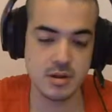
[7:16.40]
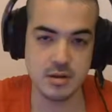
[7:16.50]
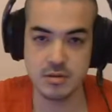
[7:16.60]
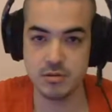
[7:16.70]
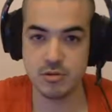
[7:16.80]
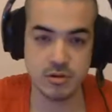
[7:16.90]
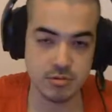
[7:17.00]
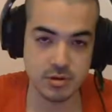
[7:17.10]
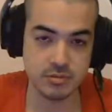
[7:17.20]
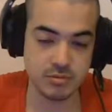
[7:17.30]
than check
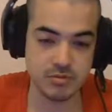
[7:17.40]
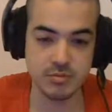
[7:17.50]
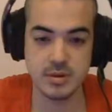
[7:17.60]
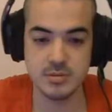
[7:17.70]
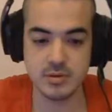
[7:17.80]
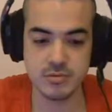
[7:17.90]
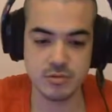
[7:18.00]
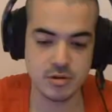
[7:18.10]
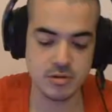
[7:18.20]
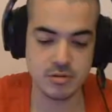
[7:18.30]
raise river maybe, or
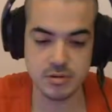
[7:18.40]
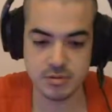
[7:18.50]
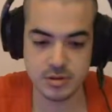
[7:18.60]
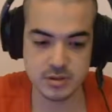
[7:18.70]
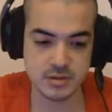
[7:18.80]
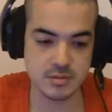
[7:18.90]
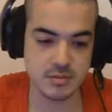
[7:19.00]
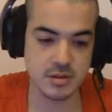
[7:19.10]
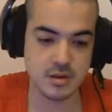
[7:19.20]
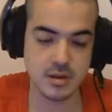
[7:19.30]
check call twice or
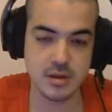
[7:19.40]
something.